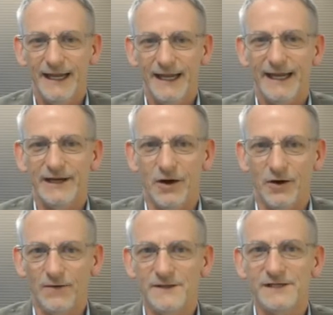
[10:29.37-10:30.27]
hey,
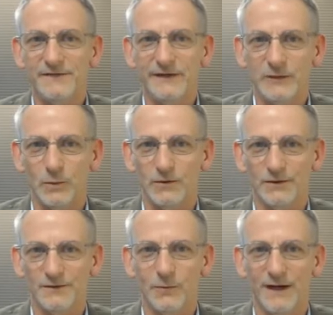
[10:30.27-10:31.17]
all the civilian
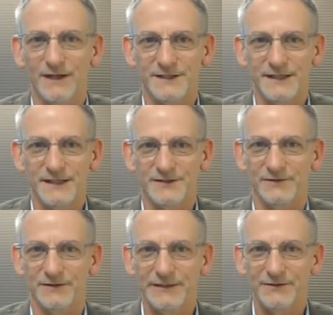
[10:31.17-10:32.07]
world wants is your
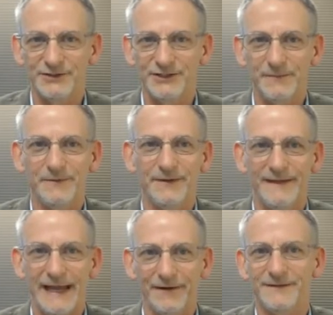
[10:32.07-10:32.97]
leadership and
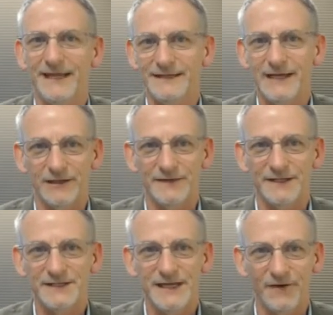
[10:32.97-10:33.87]
that'll take care of
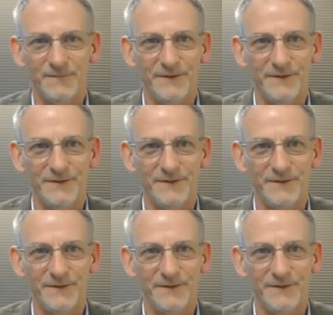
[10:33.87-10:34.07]
itself.